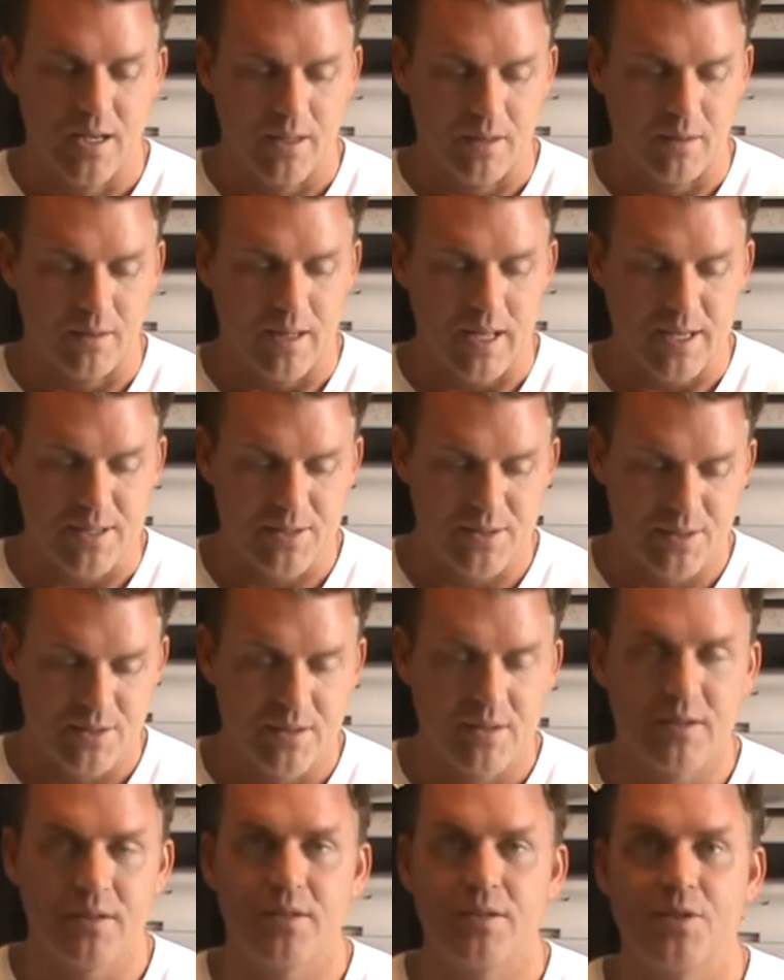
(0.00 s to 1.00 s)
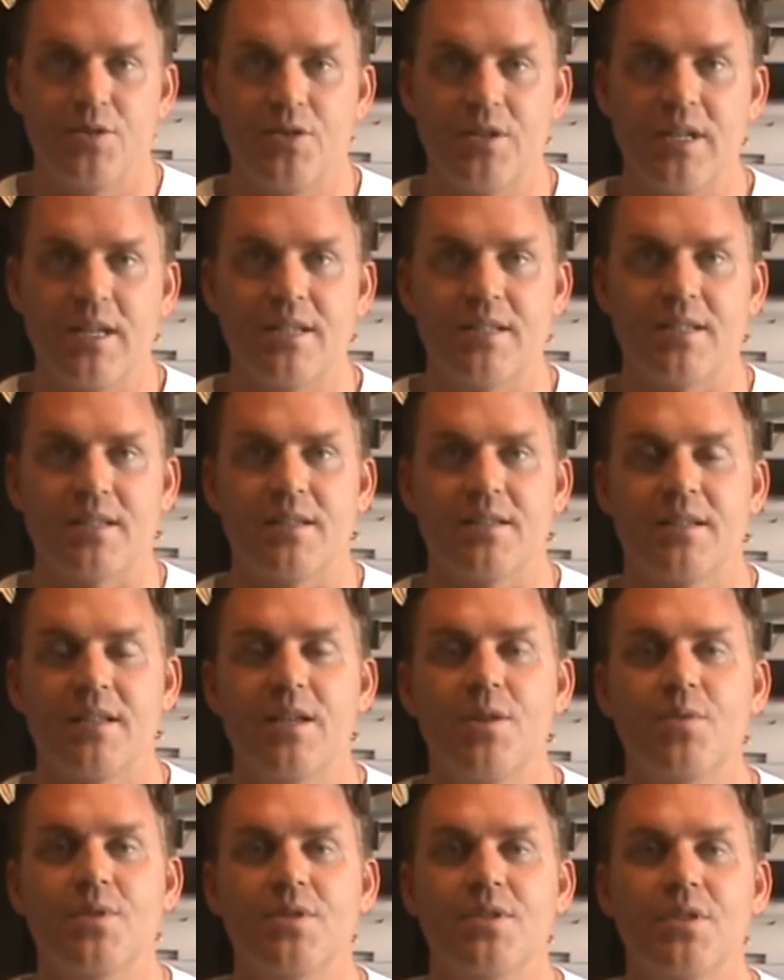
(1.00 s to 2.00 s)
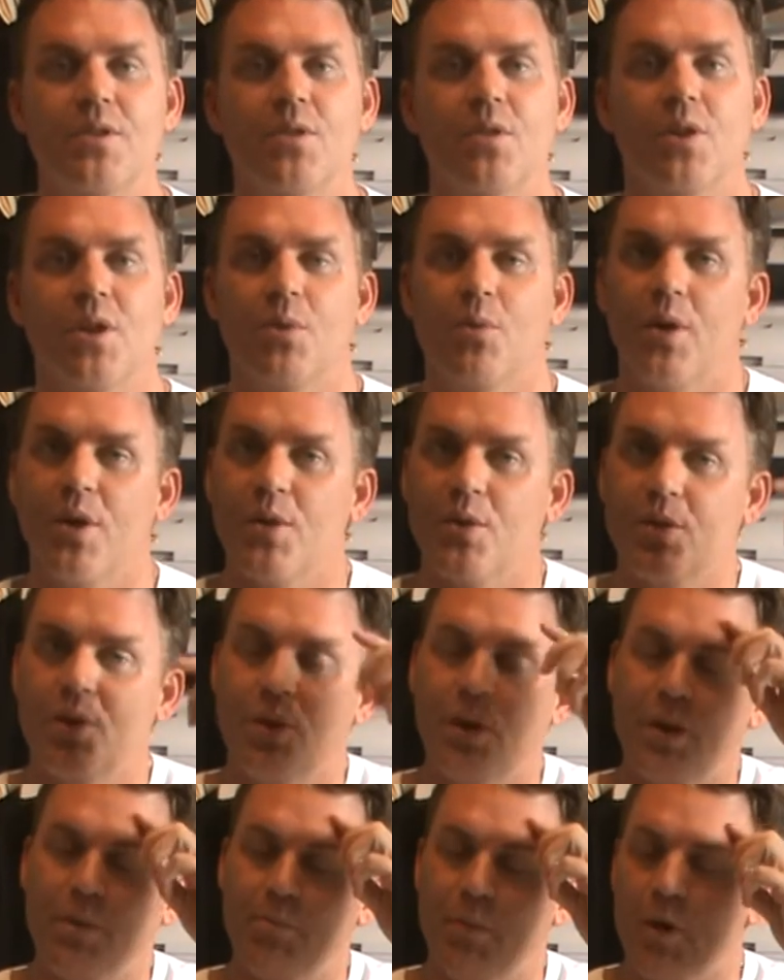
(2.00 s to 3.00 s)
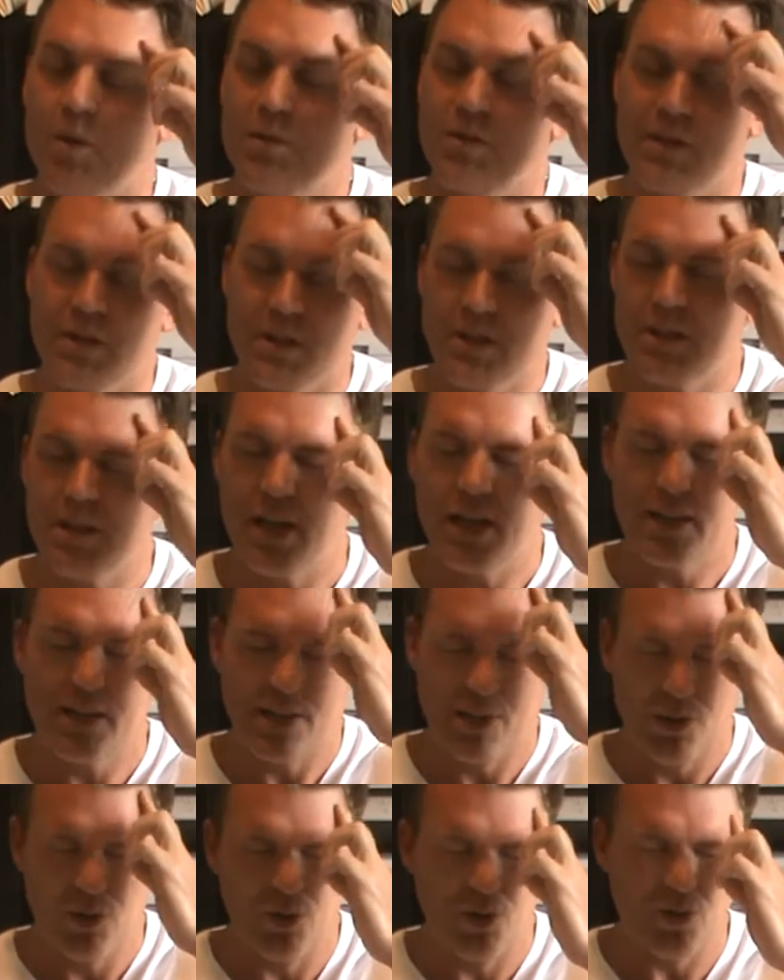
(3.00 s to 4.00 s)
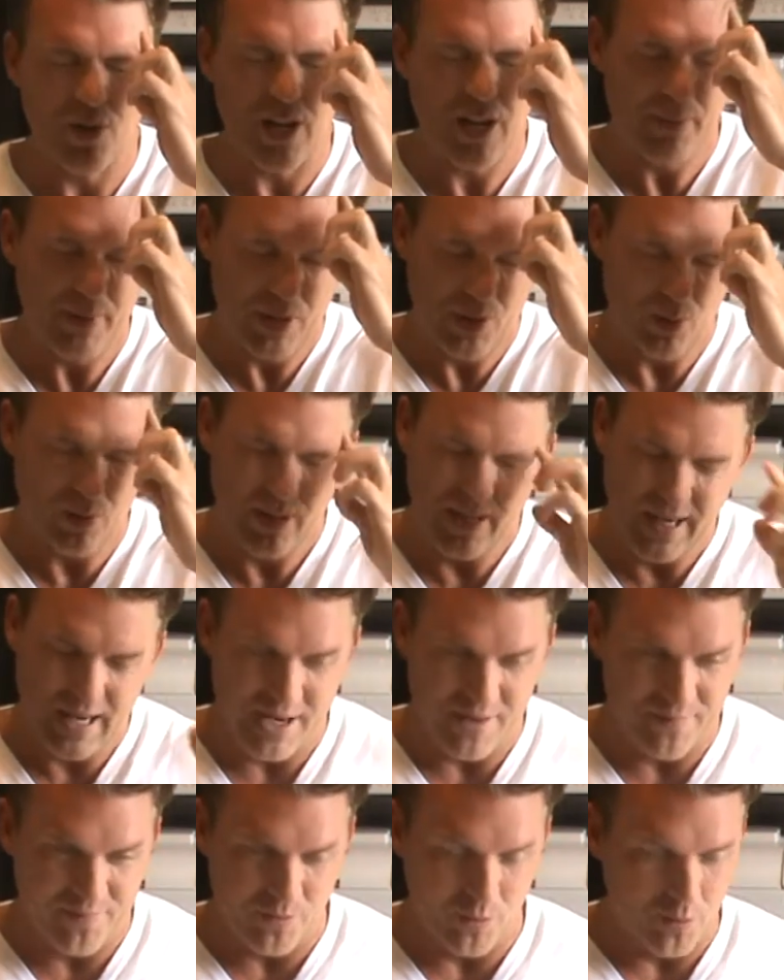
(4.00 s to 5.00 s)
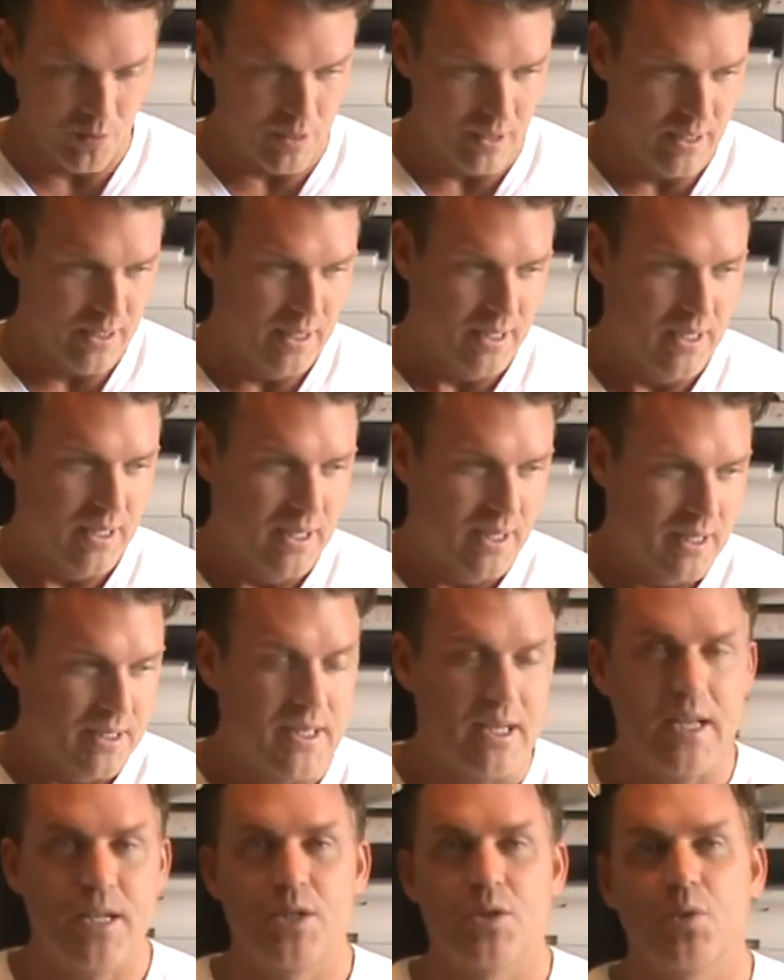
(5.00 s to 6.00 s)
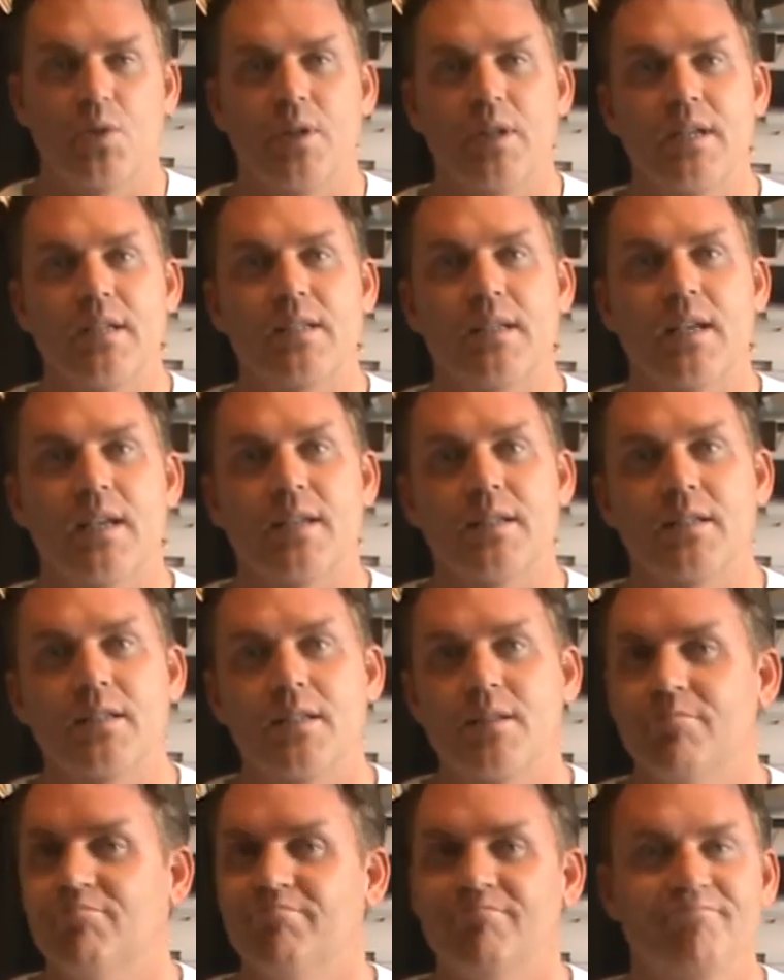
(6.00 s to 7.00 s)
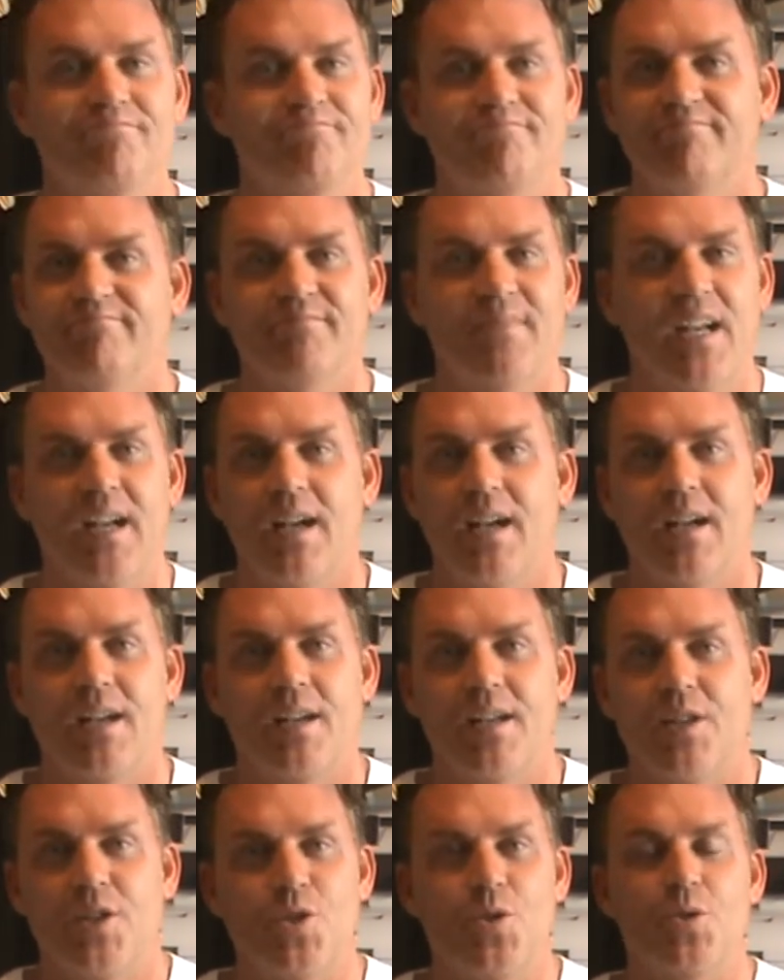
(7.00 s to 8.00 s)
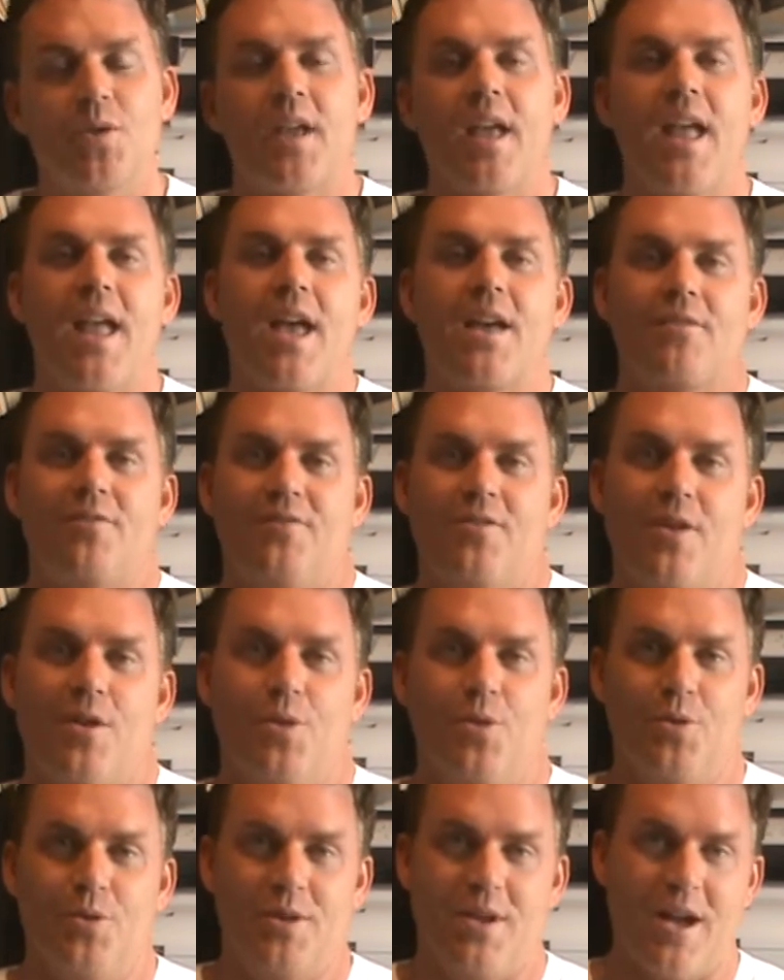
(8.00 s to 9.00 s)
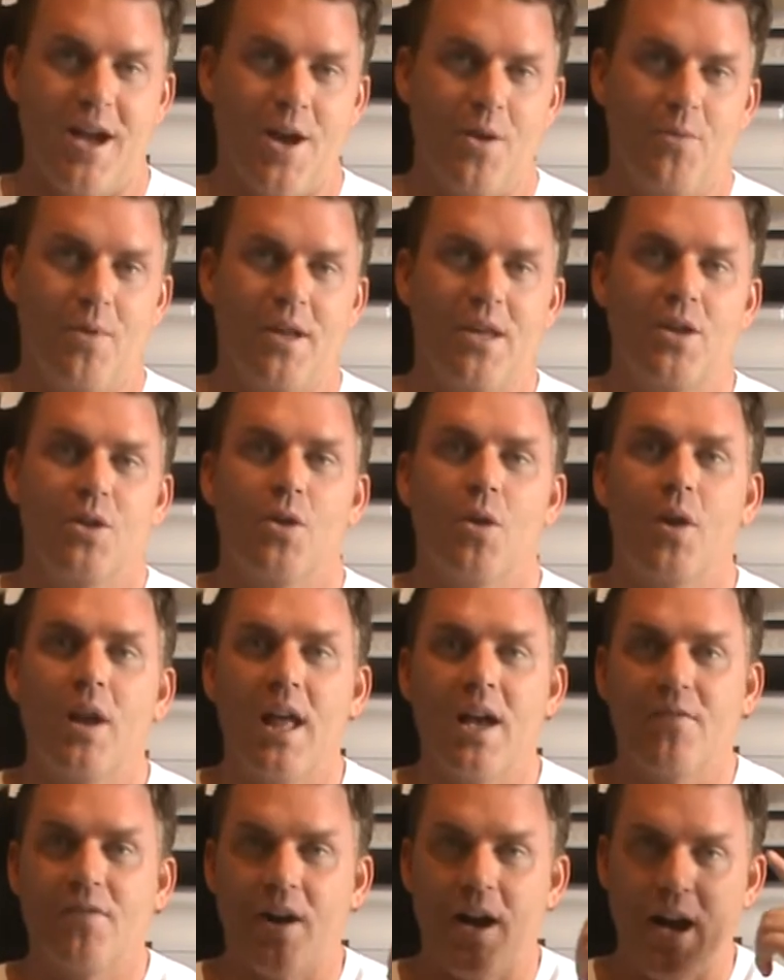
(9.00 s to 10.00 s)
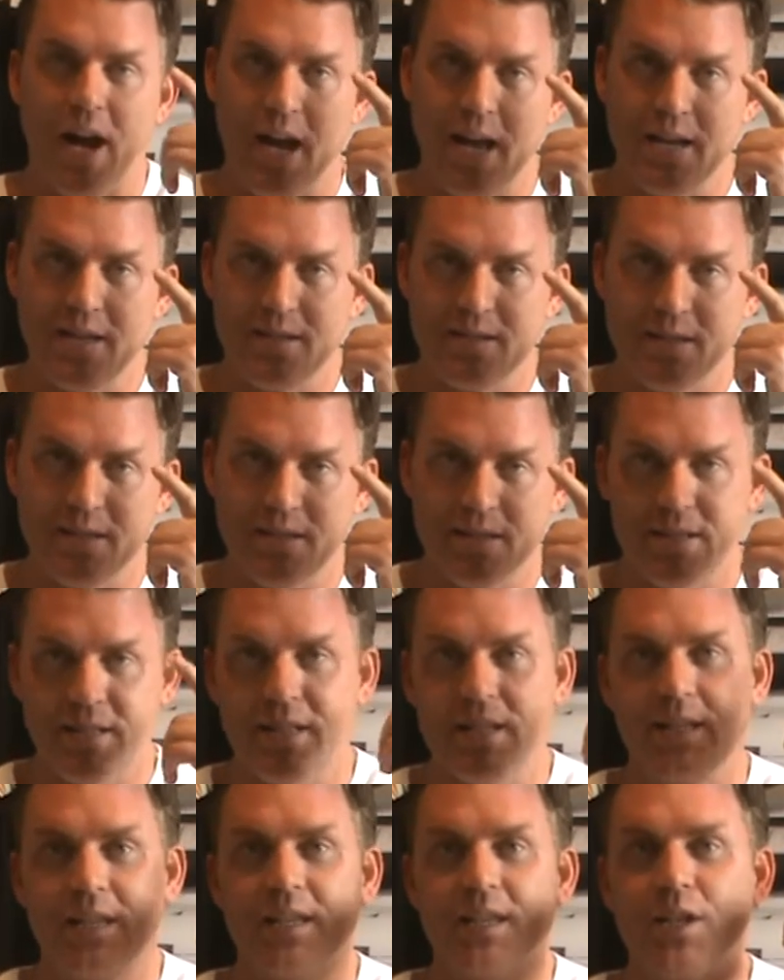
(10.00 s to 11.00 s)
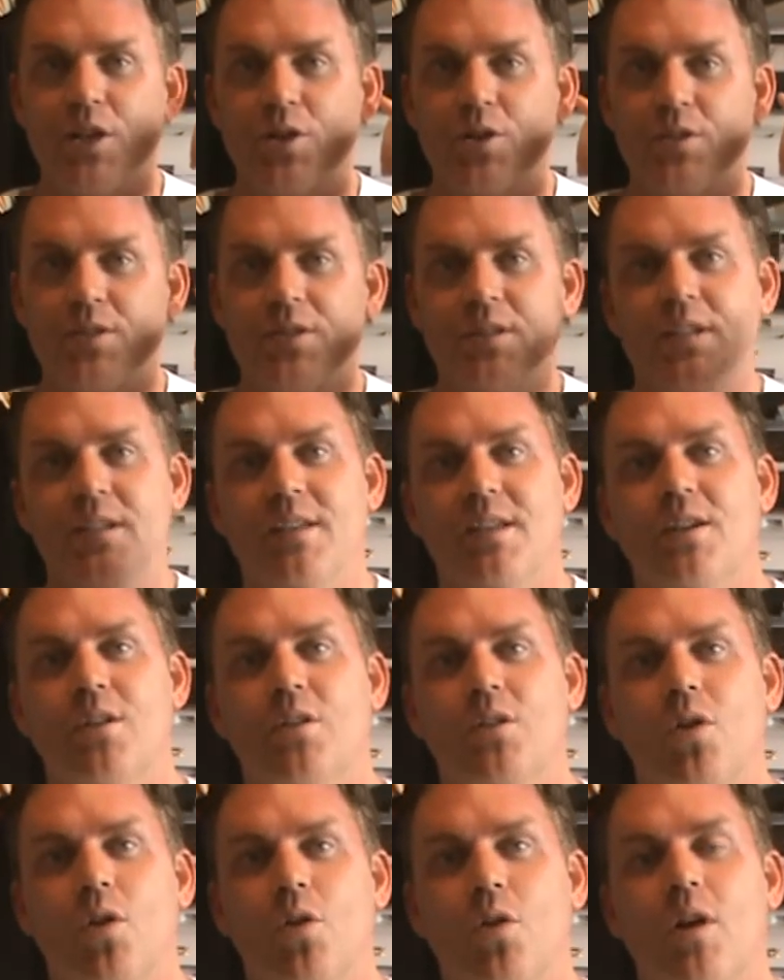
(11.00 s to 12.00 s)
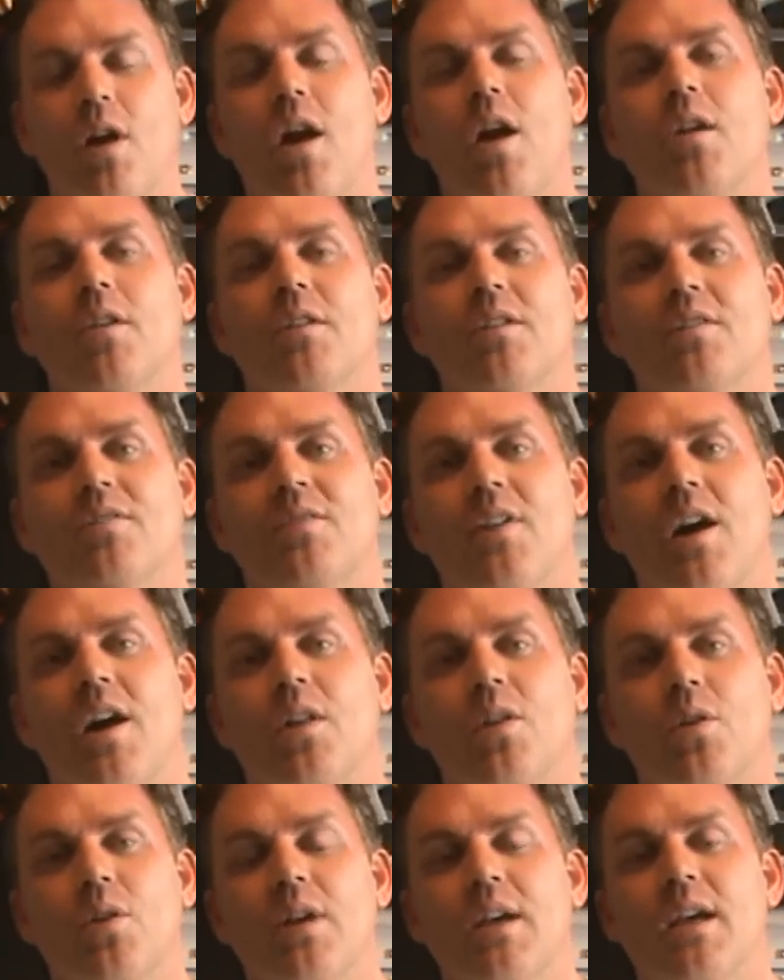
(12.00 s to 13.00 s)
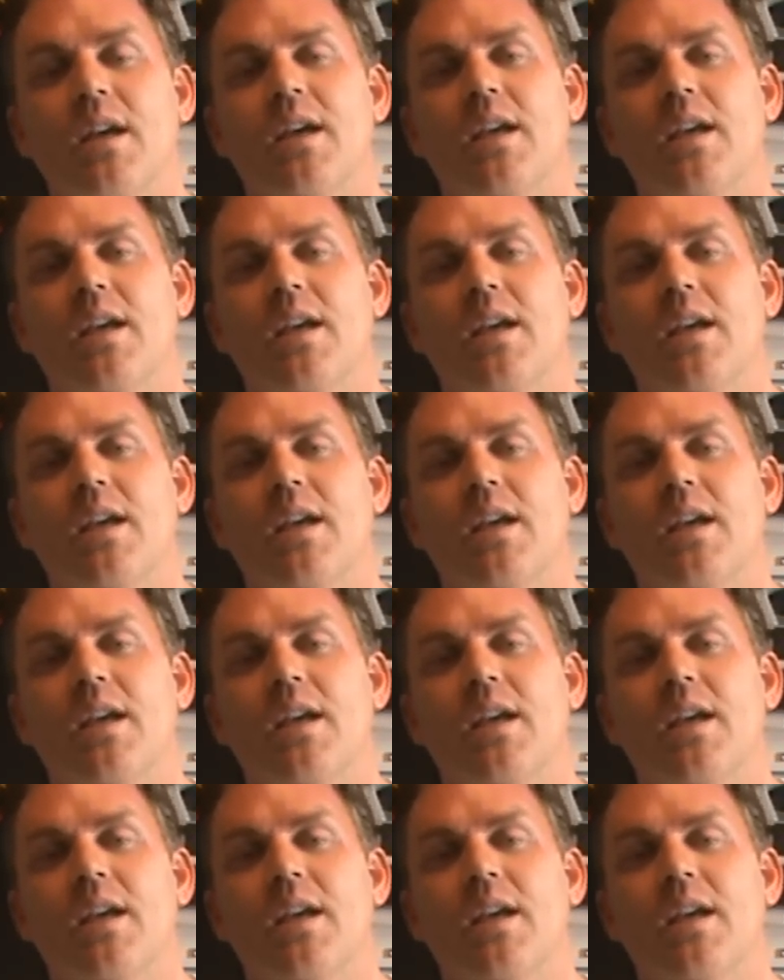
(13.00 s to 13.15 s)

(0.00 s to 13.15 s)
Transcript: less Jesus. He was the only one who could. Moses says in Deuteronomy 29 4 to Israel, he says, You can't follow Yahweh. You don't have eyes to see, ears to hear, or a heart to follow.